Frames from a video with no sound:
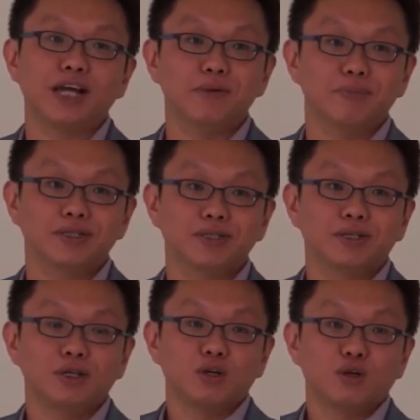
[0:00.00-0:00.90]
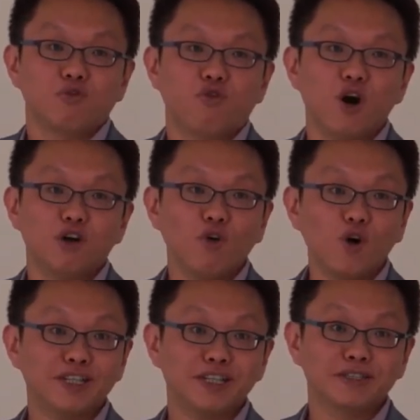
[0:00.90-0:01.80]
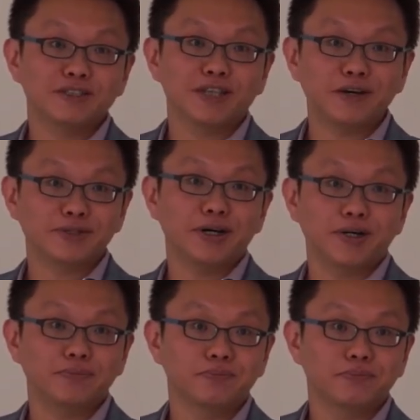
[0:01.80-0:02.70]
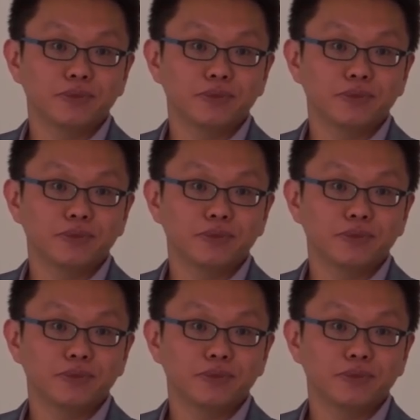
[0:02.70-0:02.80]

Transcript: elements for avoiding downtime,